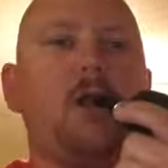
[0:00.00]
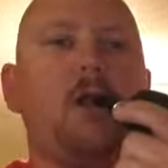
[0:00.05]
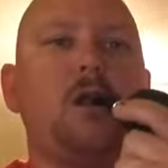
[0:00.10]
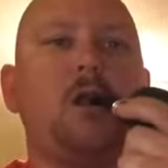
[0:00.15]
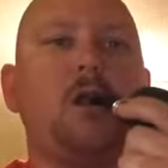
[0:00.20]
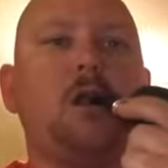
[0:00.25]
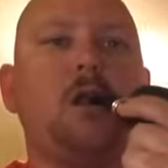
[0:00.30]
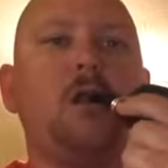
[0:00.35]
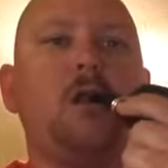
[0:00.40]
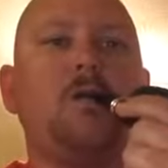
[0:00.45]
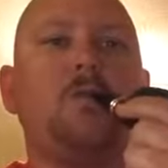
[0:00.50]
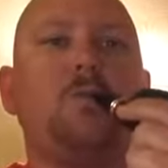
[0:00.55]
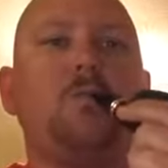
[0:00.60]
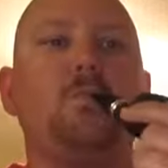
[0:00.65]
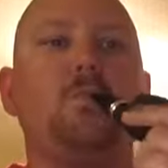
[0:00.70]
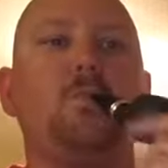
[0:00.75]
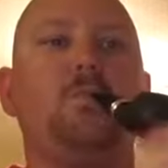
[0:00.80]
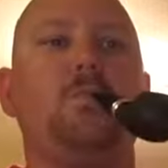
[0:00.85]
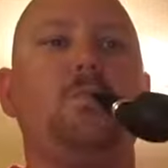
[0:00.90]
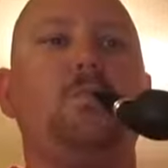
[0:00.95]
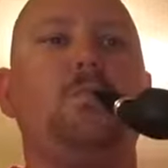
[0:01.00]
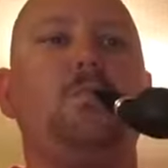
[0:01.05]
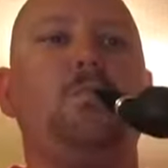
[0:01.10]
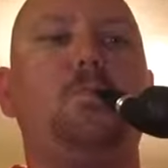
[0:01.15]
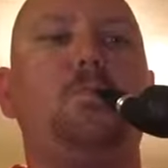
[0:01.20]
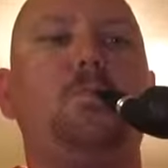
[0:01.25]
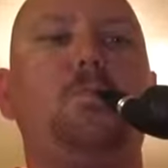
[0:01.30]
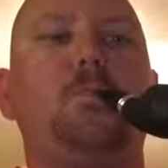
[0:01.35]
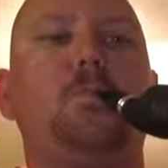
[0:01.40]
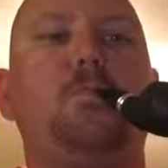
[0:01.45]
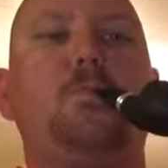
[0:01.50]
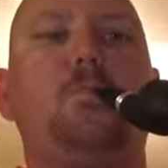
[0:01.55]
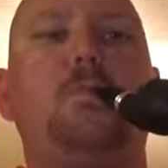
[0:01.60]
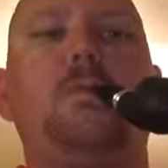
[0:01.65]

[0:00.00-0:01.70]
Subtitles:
[no speech]